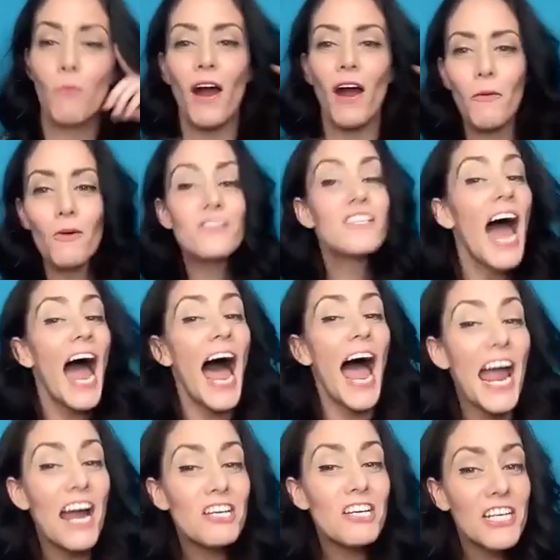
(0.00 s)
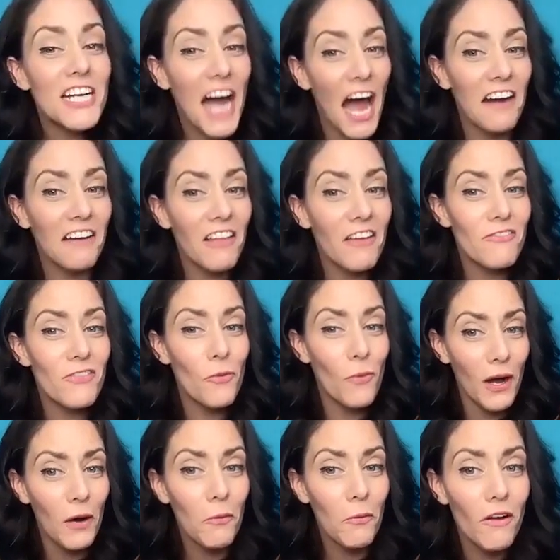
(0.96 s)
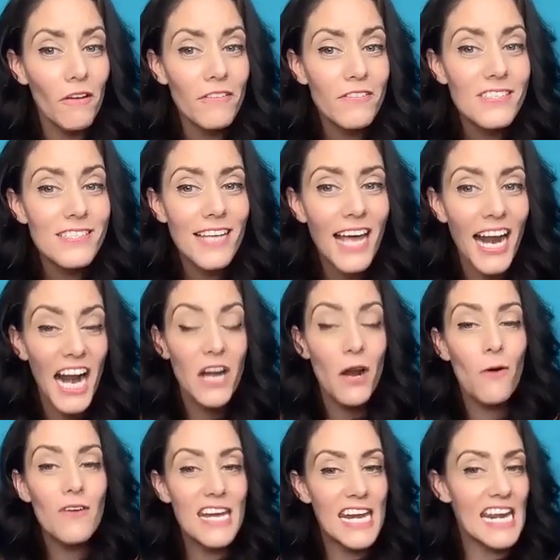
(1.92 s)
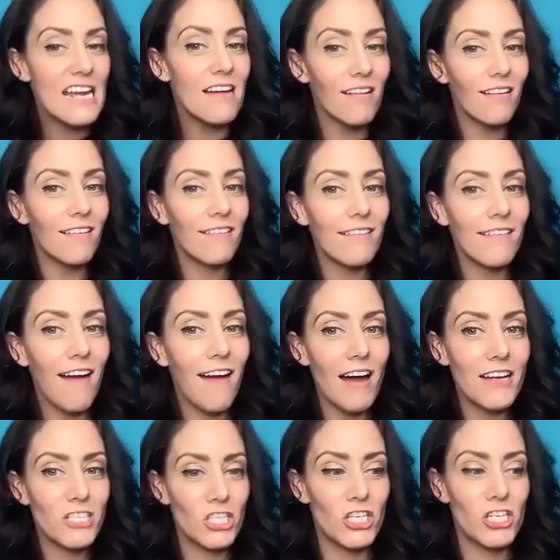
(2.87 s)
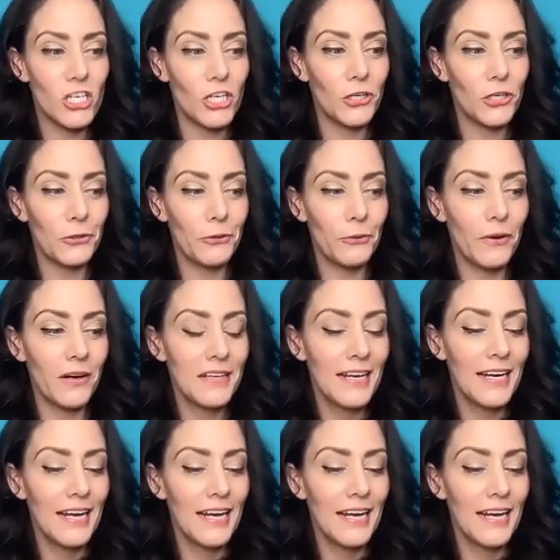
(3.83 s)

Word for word: werewolves, yeah. I actually kind of love the werewolves. And I know oh. Neil got to do